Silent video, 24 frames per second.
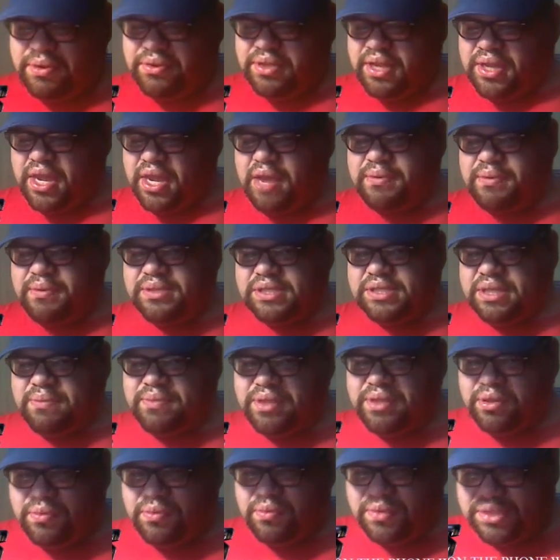let me know in the comments
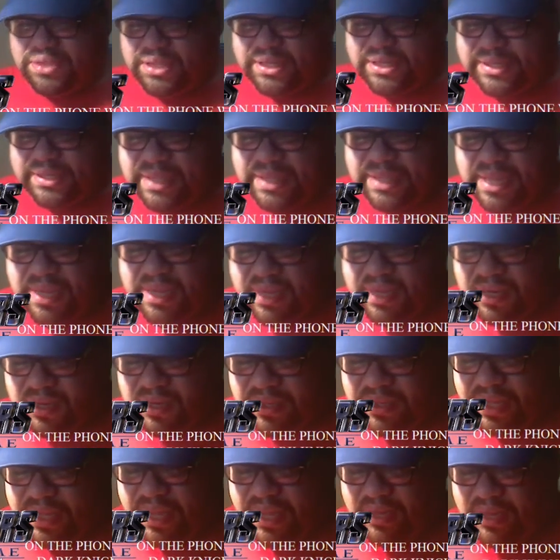down below what you guys think
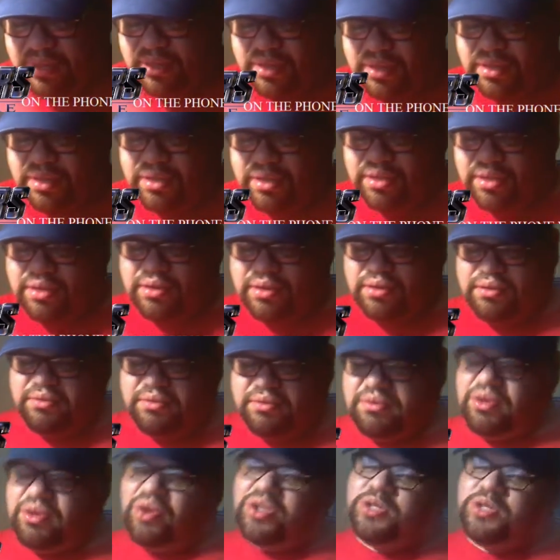and all that.
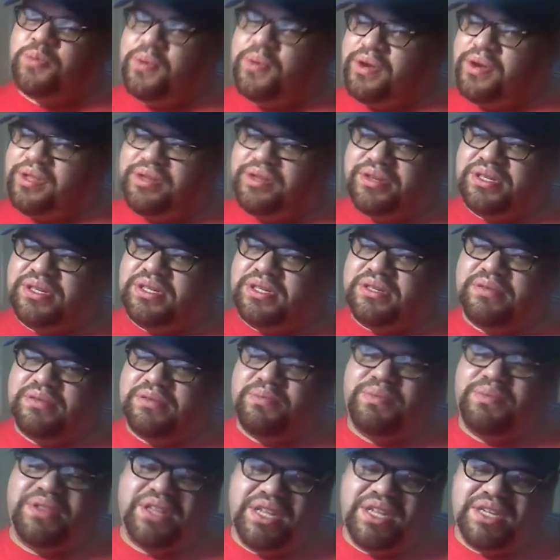No
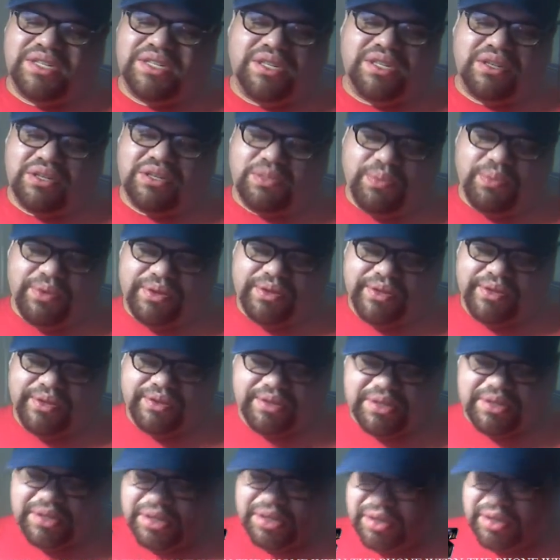spoilers, please. No
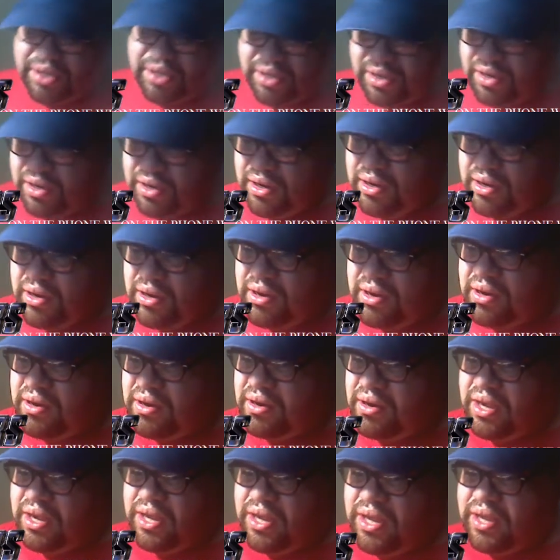spoilers.
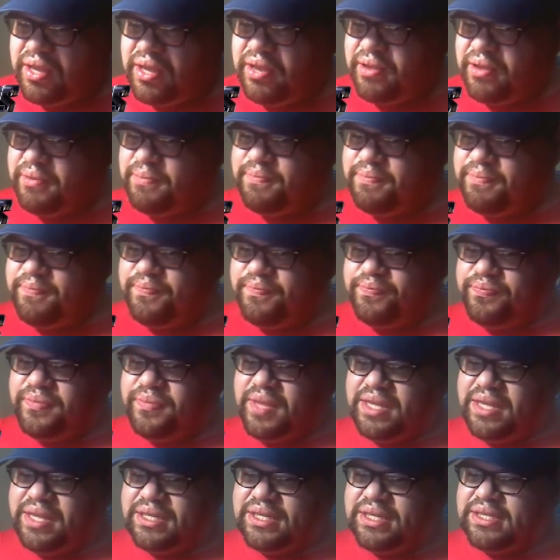Uh,
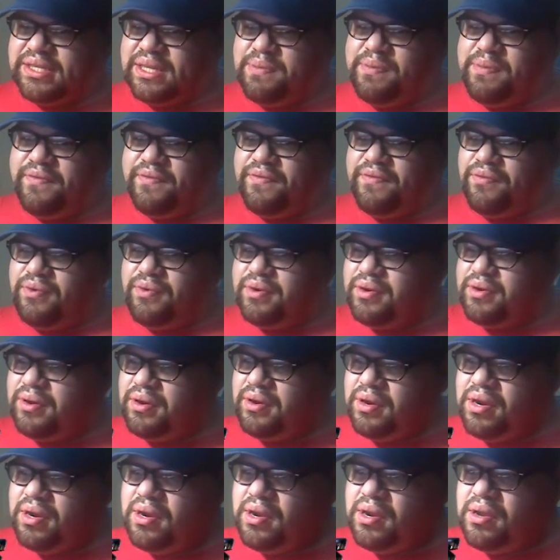as I said
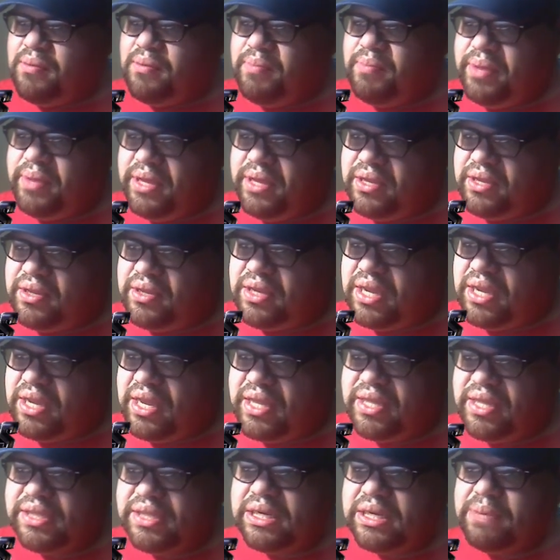before. But
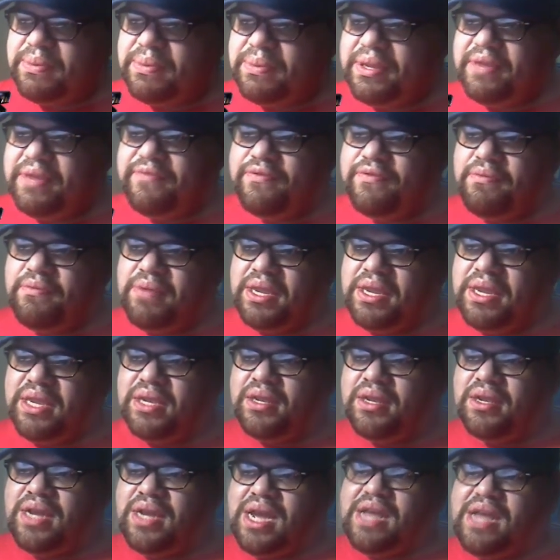yeah, that's going to be it for
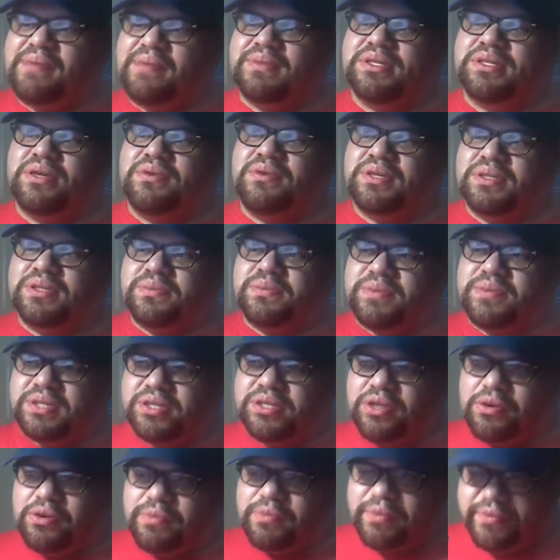me. I'm, as always,
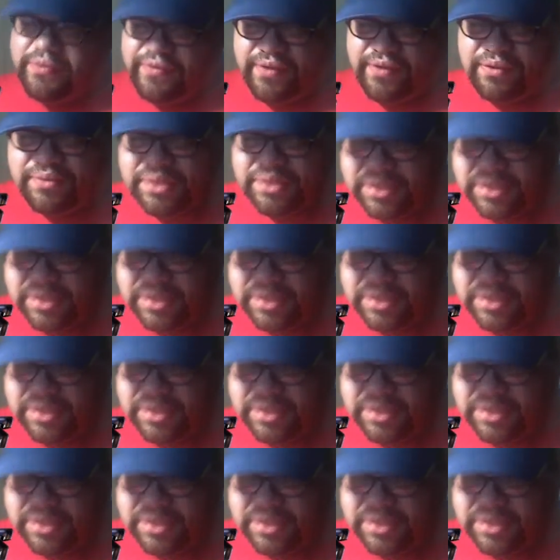Mr. Grimreaper